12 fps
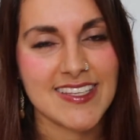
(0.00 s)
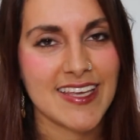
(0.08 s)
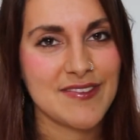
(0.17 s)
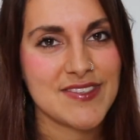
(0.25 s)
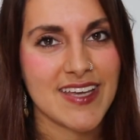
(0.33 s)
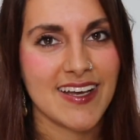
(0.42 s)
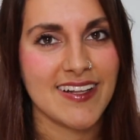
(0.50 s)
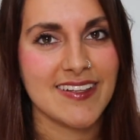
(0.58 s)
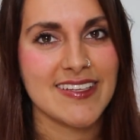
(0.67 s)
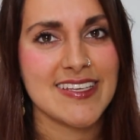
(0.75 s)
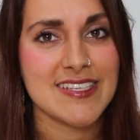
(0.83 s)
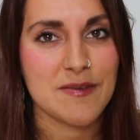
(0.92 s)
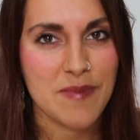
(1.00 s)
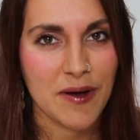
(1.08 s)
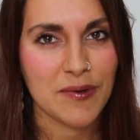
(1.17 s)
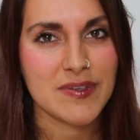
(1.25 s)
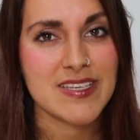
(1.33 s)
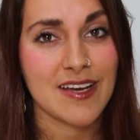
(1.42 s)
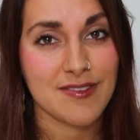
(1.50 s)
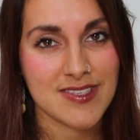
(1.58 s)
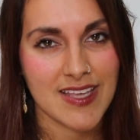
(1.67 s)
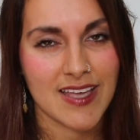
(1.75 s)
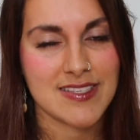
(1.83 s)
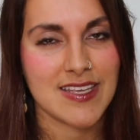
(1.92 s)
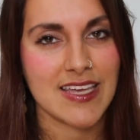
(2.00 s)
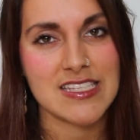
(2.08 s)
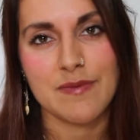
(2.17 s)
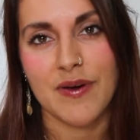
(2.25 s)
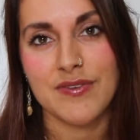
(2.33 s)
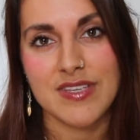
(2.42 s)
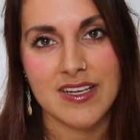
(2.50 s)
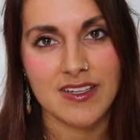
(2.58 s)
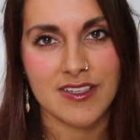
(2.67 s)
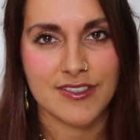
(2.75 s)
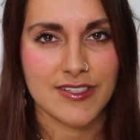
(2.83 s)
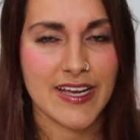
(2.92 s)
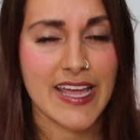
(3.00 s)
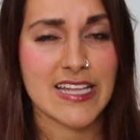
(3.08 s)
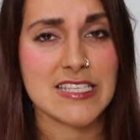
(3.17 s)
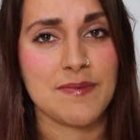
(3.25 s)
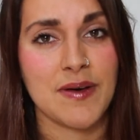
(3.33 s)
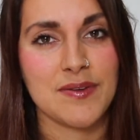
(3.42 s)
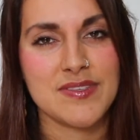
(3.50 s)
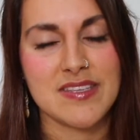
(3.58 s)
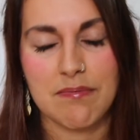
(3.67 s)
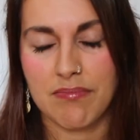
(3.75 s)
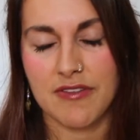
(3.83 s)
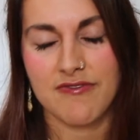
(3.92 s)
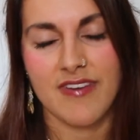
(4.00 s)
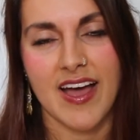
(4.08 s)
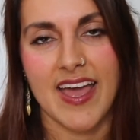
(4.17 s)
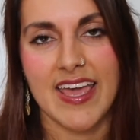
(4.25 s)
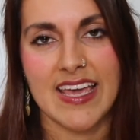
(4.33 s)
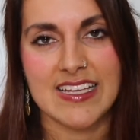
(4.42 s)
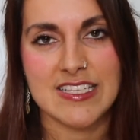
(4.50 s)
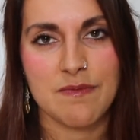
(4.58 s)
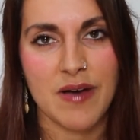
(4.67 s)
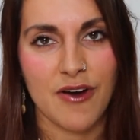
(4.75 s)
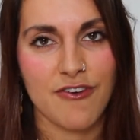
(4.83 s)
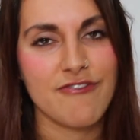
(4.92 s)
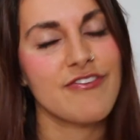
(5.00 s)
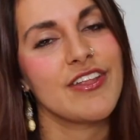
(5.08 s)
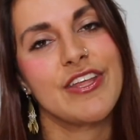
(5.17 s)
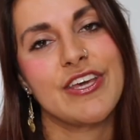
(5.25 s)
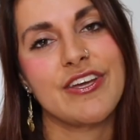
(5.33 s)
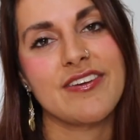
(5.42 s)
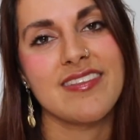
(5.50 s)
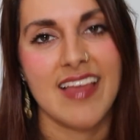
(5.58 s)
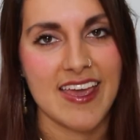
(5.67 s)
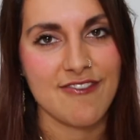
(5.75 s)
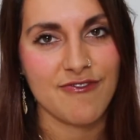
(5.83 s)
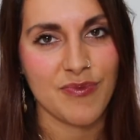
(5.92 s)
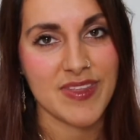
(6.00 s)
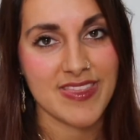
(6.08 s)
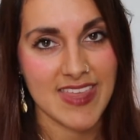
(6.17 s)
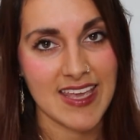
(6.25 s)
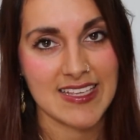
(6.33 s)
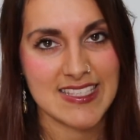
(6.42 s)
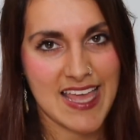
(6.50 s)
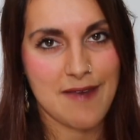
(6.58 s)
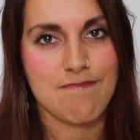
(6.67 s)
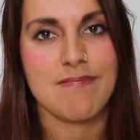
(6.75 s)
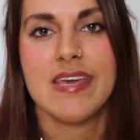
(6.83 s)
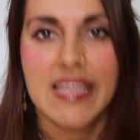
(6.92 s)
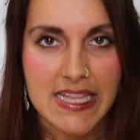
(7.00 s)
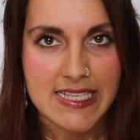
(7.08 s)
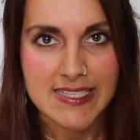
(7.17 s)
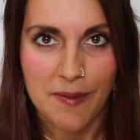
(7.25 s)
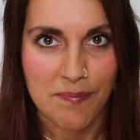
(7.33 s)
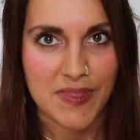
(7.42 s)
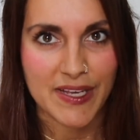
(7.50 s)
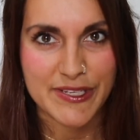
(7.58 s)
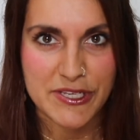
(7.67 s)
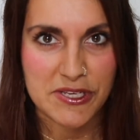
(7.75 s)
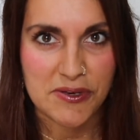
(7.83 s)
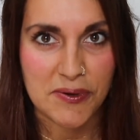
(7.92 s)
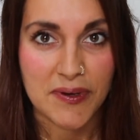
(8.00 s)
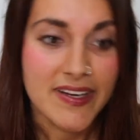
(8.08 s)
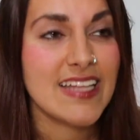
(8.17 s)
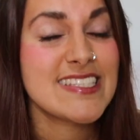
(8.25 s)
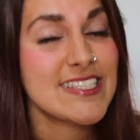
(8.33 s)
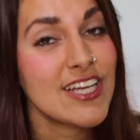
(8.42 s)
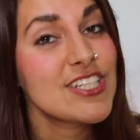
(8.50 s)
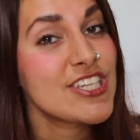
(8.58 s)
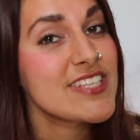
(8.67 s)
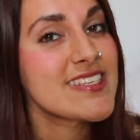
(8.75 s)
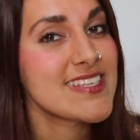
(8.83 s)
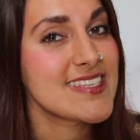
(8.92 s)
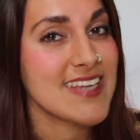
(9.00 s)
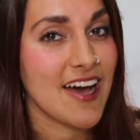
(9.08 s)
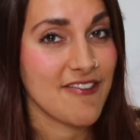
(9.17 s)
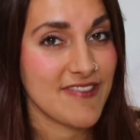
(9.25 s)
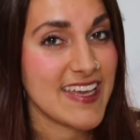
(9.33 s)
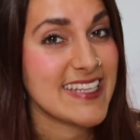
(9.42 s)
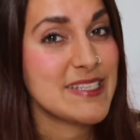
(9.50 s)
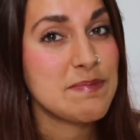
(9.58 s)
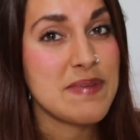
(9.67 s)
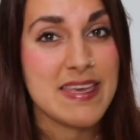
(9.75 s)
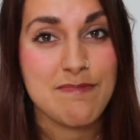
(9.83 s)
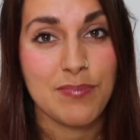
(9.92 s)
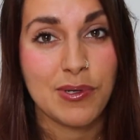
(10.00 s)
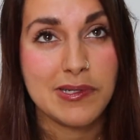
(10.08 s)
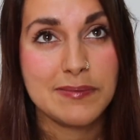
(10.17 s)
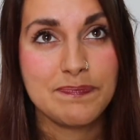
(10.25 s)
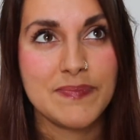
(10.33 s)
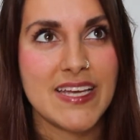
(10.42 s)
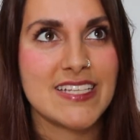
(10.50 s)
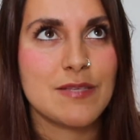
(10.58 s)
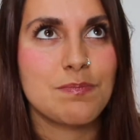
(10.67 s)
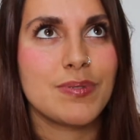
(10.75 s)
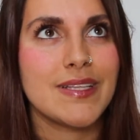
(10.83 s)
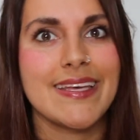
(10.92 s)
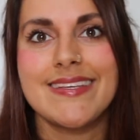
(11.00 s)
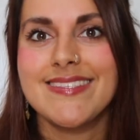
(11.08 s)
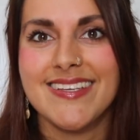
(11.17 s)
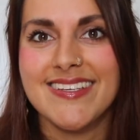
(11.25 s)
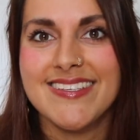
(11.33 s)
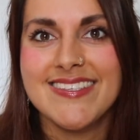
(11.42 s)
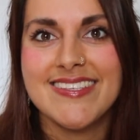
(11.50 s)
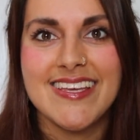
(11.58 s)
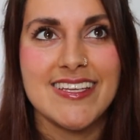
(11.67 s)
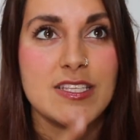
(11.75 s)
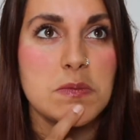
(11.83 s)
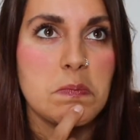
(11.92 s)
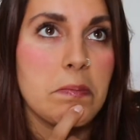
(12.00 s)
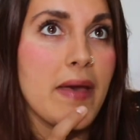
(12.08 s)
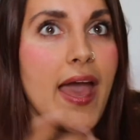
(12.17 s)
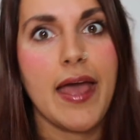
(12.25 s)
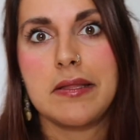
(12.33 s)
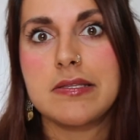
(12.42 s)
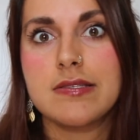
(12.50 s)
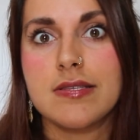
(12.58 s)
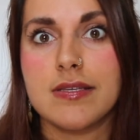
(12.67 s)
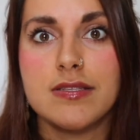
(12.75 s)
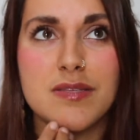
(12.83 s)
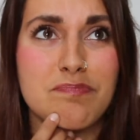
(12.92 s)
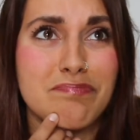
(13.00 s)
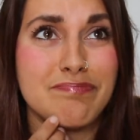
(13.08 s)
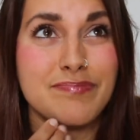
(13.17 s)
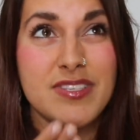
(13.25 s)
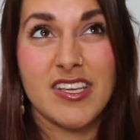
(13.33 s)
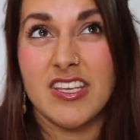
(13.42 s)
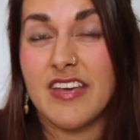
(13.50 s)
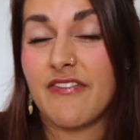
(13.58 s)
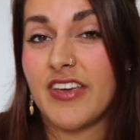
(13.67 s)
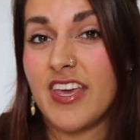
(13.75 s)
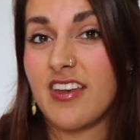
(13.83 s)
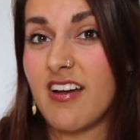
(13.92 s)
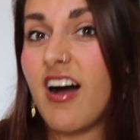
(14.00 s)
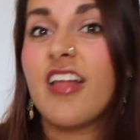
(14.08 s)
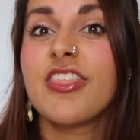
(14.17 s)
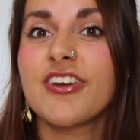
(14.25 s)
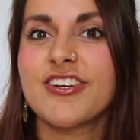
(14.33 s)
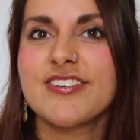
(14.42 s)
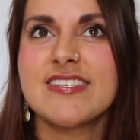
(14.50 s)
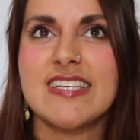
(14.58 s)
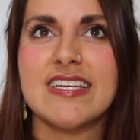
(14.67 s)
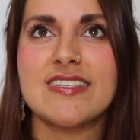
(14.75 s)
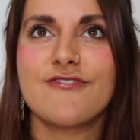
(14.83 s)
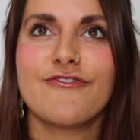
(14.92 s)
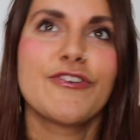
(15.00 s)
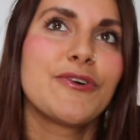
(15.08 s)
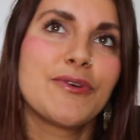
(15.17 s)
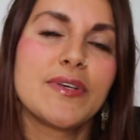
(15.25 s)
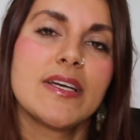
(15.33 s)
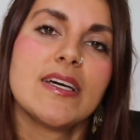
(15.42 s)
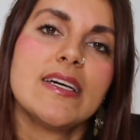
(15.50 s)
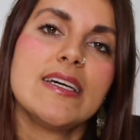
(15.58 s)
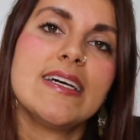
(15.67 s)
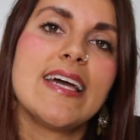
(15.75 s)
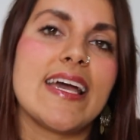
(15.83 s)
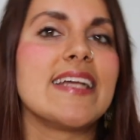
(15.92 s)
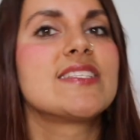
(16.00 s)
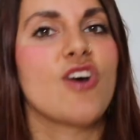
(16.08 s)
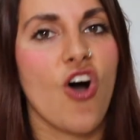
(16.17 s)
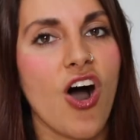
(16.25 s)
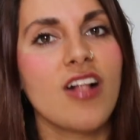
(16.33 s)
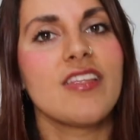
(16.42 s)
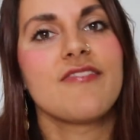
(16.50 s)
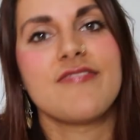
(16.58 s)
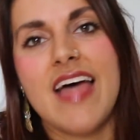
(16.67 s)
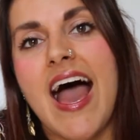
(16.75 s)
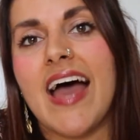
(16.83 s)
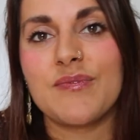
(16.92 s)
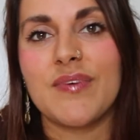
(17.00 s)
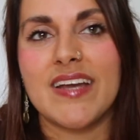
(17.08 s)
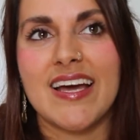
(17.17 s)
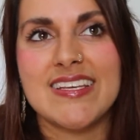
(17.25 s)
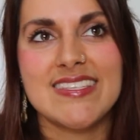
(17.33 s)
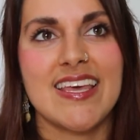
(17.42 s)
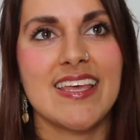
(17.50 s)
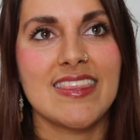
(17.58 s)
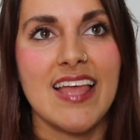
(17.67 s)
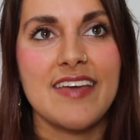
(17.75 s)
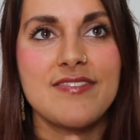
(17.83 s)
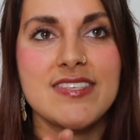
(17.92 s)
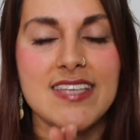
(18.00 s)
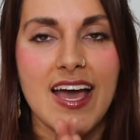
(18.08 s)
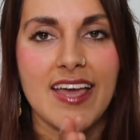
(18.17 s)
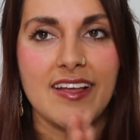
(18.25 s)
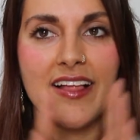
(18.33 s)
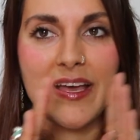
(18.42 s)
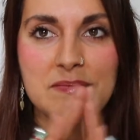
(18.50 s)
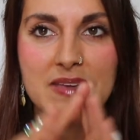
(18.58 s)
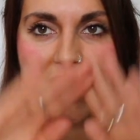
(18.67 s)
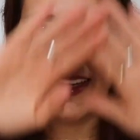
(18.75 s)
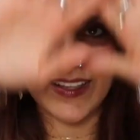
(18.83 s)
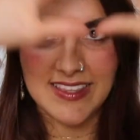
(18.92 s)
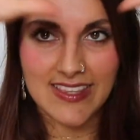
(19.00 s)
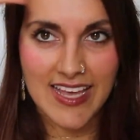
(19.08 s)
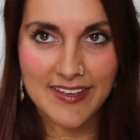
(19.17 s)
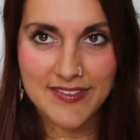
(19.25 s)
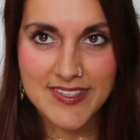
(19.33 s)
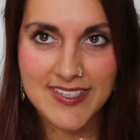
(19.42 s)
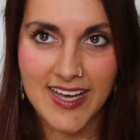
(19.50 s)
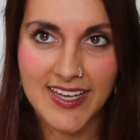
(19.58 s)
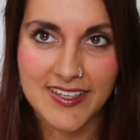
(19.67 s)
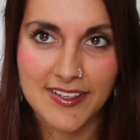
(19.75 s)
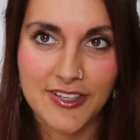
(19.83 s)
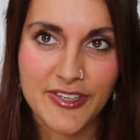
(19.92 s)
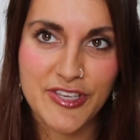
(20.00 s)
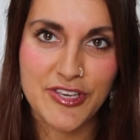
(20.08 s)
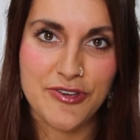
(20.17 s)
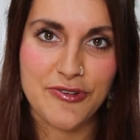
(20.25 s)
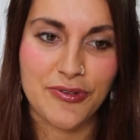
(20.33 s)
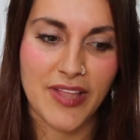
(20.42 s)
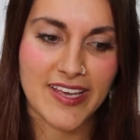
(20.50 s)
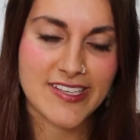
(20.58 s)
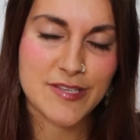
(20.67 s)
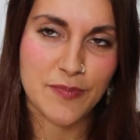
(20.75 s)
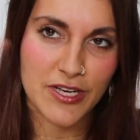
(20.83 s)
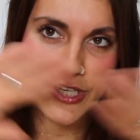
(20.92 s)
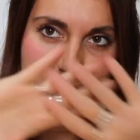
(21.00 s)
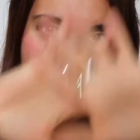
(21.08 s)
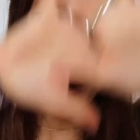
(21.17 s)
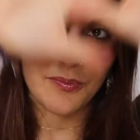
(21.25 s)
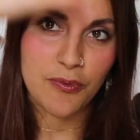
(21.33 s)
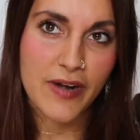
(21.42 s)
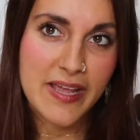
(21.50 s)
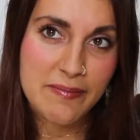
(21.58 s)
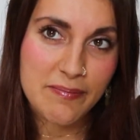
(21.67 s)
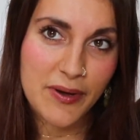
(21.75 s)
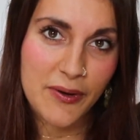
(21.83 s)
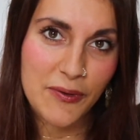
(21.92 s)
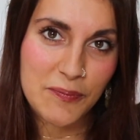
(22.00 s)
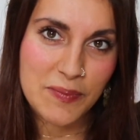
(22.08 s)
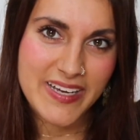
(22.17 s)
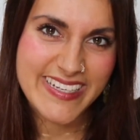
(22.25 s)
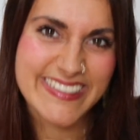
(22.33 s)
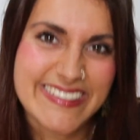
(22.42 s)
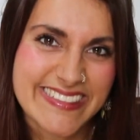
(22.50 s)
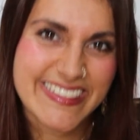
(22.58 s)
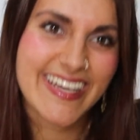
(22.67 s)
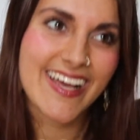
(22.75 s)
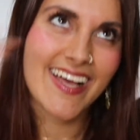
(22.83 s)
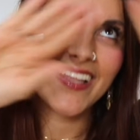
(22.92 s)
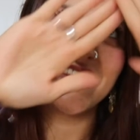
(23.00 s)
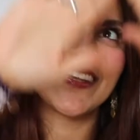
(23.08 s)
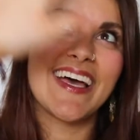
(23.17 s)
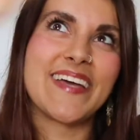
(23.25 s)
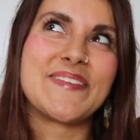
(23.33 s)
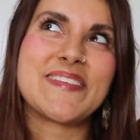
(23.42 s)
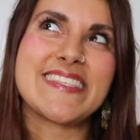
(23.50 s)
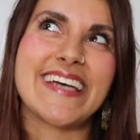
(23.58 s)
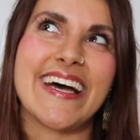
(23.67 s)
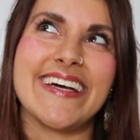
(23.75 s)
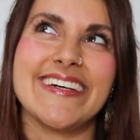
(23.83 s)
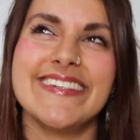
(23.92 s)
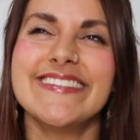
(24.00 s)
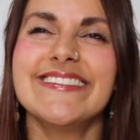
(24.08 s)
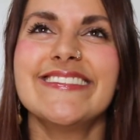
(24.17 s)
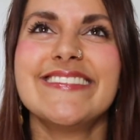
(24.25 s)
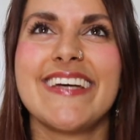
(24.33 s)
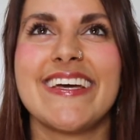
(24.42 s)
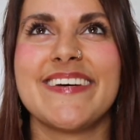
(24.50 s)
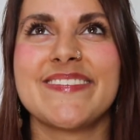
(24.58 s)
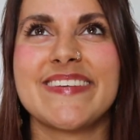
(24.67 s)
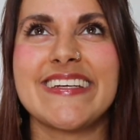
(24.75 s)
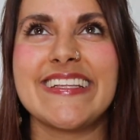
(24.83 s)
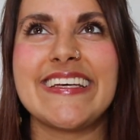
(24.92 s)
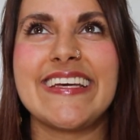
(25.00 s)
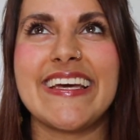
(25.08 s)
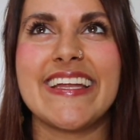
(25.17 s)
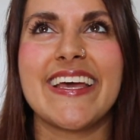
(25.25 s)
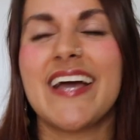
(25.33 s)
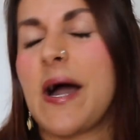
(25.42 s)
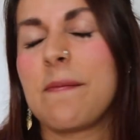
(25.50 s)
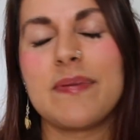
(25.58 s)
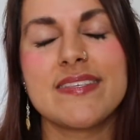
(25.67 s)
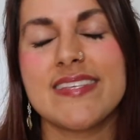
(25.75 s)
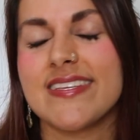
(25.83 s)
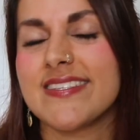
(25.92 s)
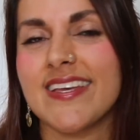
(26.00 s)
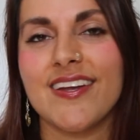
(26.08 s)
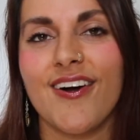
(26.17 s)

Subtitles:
lifestyle is about downsizing, it's about decluttering, it's about simplifying, it's about filling your life with things that mean something to you. It's not just stuff, it's people, it's places, it's pets, it's significant others, it's food, it's all of that. When I say lifestyle, I mean lifestyle. Q like SpongeBob Rainbow, but lifestyle. It encompasses it